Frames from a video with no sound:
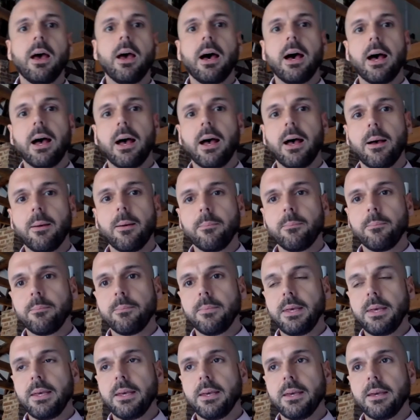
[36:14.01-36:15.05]

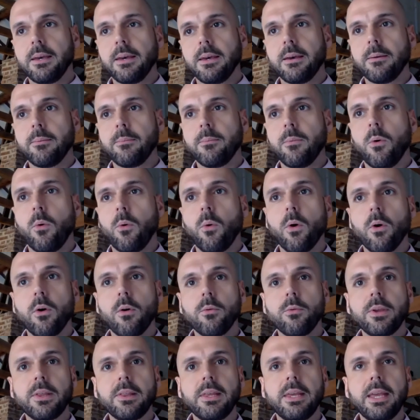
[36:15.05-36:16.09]
or
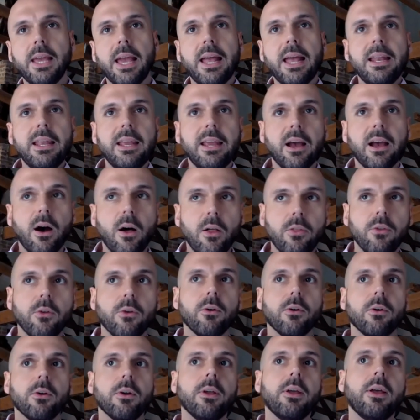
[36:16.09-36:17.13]
really any
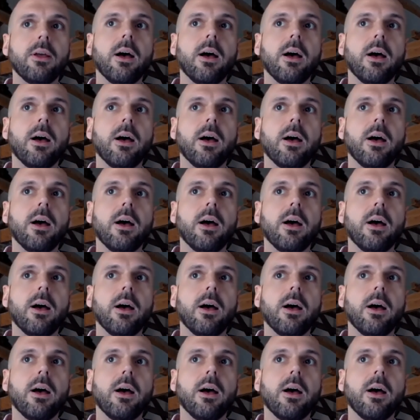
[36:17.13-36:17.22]
other